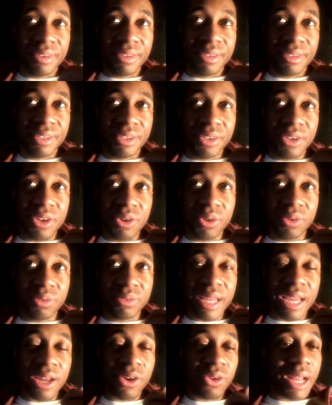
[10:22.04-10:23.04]
you know they
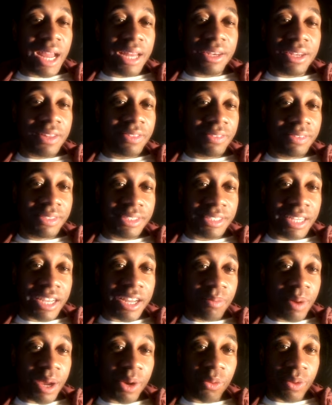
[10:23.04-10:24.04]
don't got nothing to say
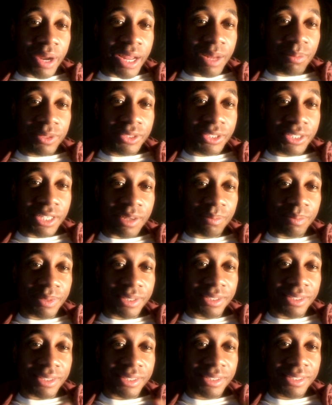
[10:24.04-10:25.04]
about a rainbow
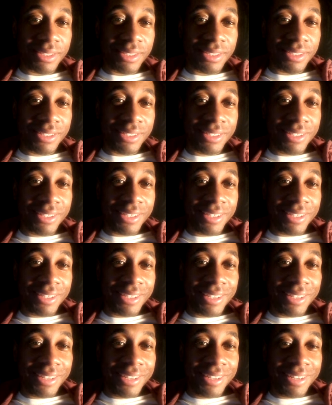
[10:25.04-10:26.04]
zombie.
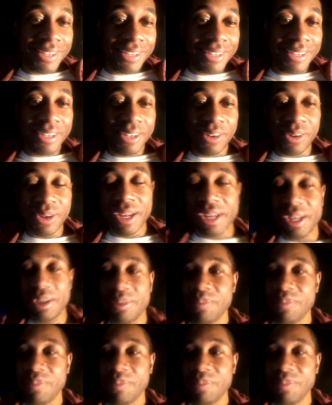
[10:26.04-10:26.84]
Okay,